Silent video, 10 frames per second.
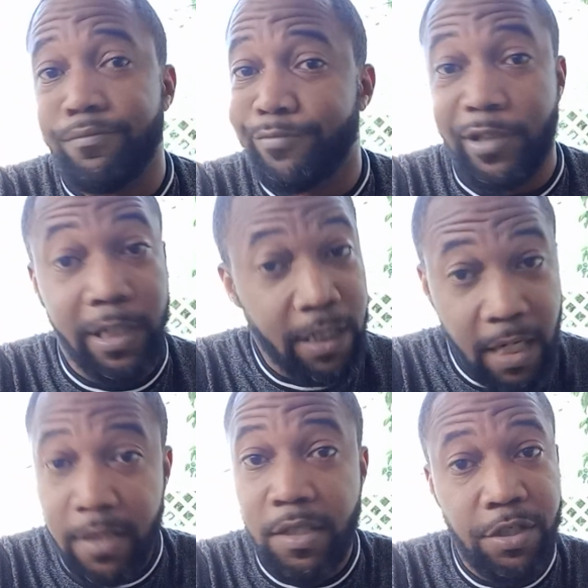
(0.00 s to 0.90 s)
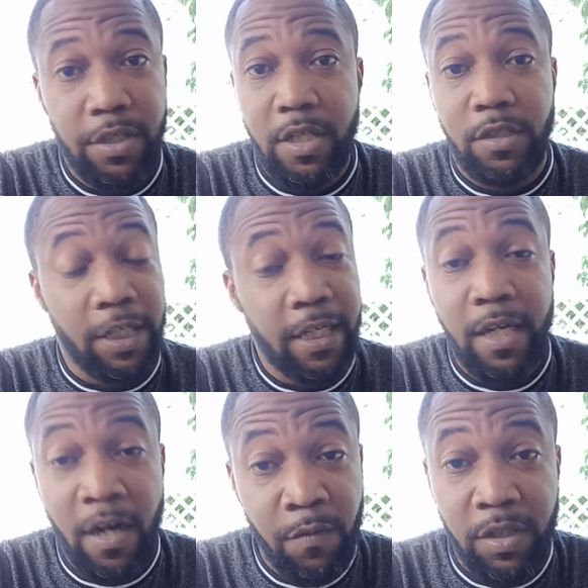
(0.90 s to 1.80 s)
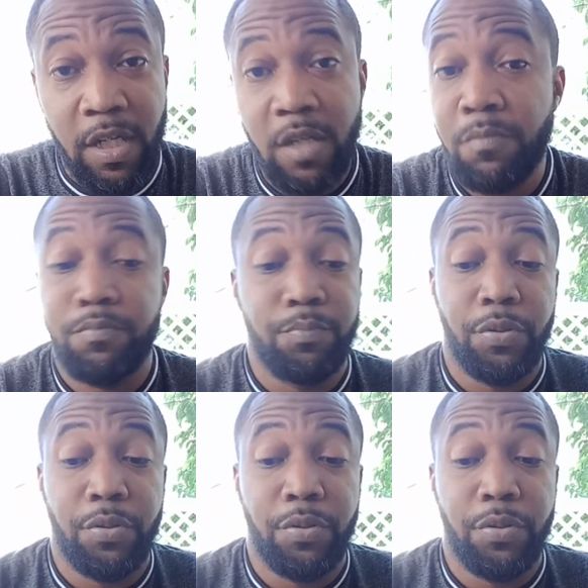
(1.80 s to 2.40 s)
looking at this shit, looking at everything,